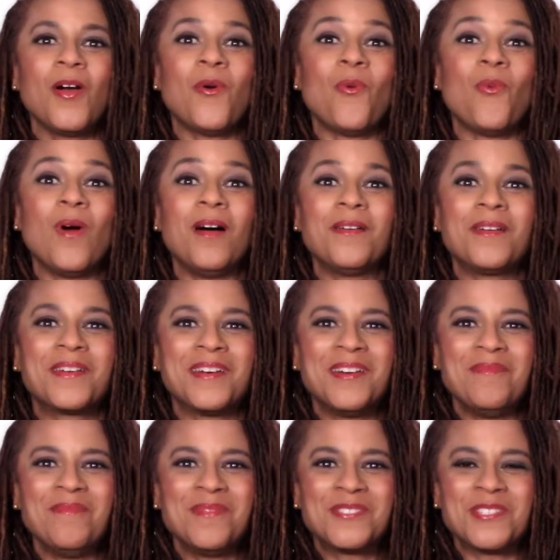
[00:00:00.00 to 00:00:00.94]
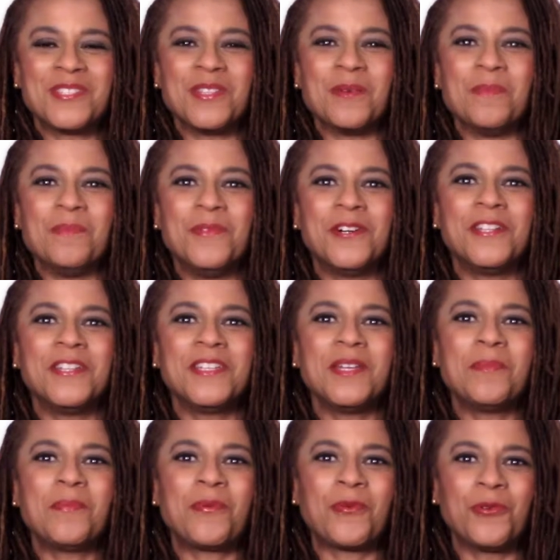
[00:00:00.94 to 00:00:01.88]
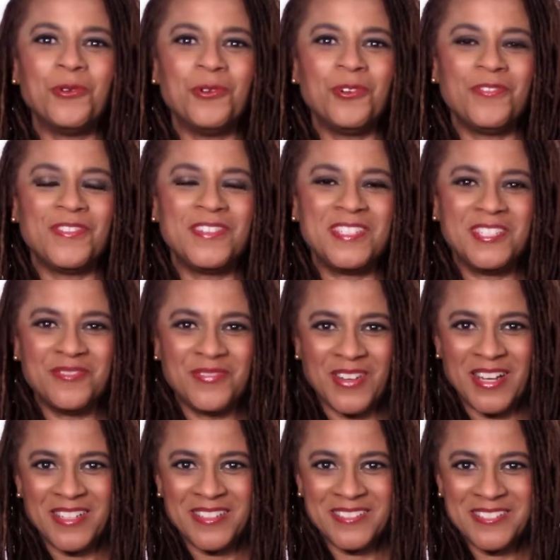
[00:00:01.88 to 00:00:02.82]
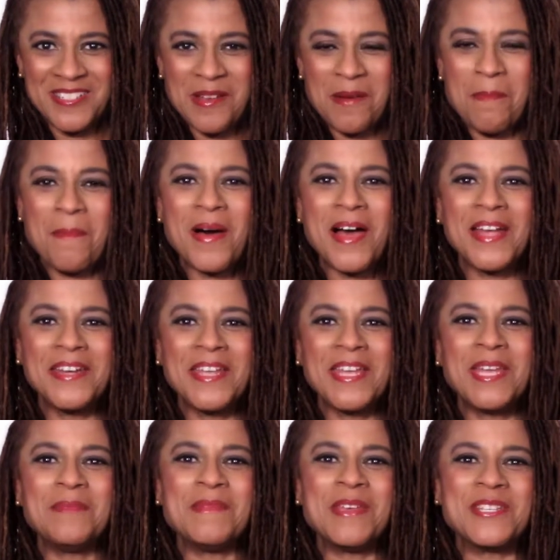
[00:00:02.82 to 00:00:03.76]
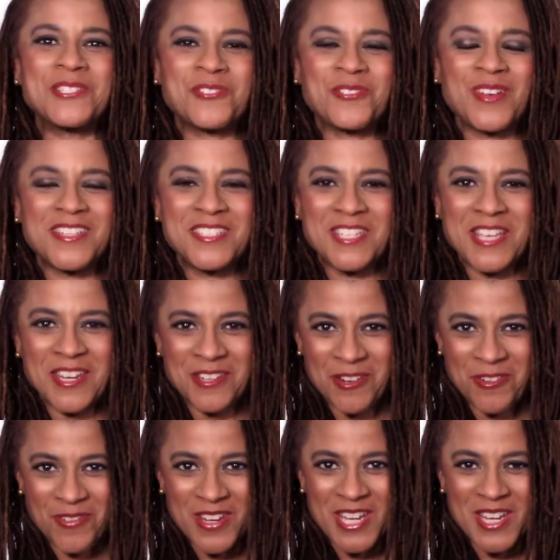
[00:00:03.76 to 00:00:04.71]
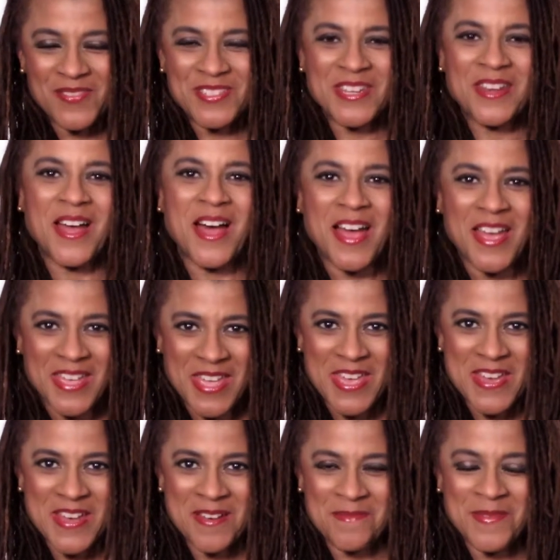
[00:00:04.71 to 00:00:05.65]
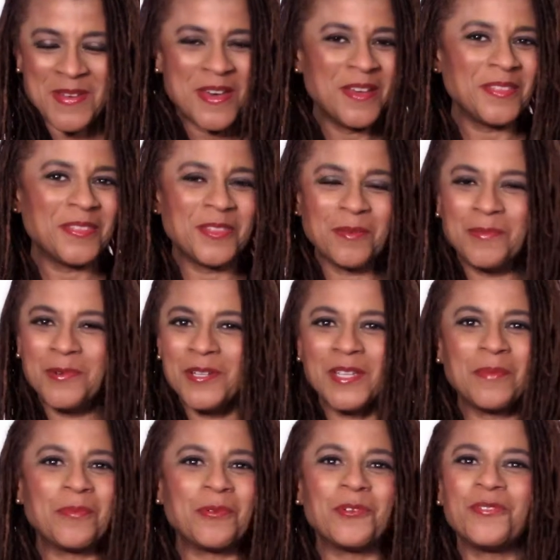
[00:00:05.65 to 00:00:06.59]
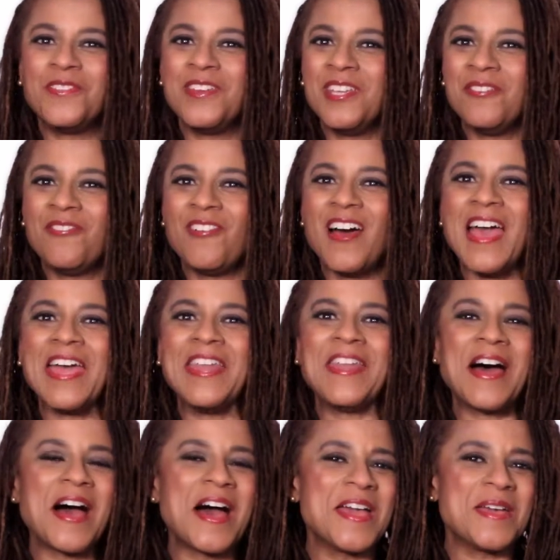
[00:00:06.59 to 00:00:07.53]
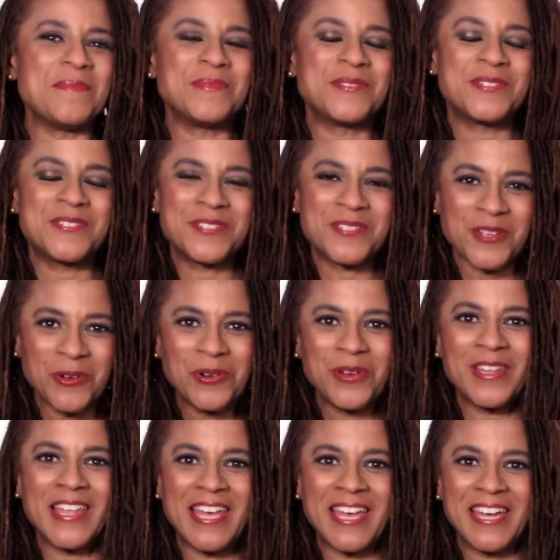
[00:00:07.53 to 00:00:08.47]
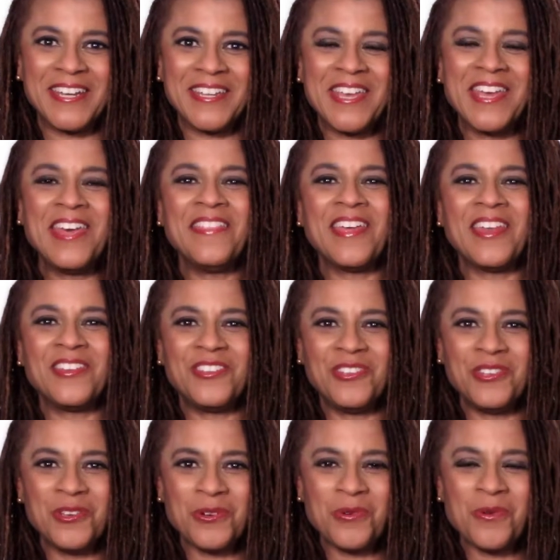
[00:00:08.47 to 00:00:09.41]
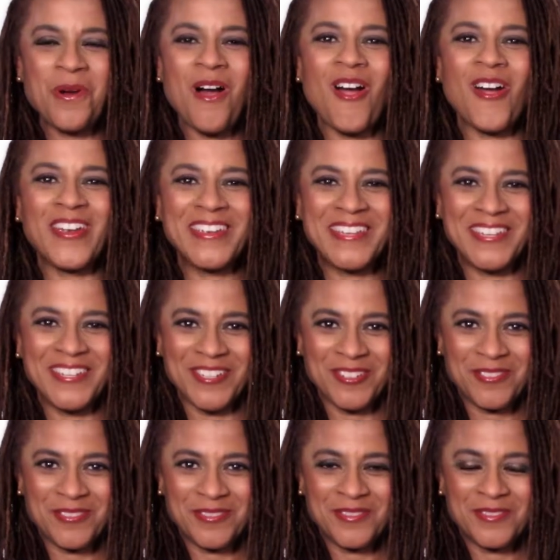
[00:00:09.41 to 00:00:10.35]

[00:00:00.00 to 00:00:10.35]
Welcome to the Bully Proof Diva. My name is Trasiana Graves and I am the Bully Proof Diva, and I am so glad that you are here.